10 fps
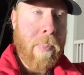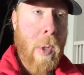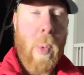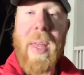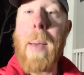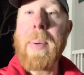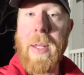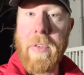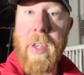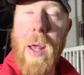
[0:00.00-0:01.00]
with that
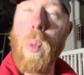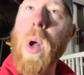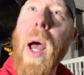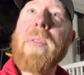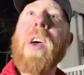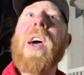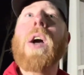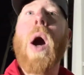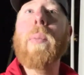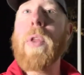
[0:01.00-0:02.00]
being said, what I've
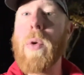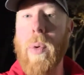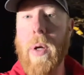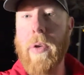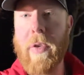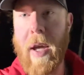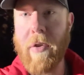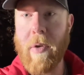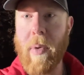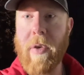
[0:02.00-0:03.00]
come to the
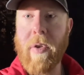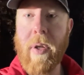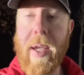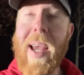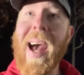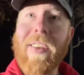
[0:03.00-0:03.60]
realization recently,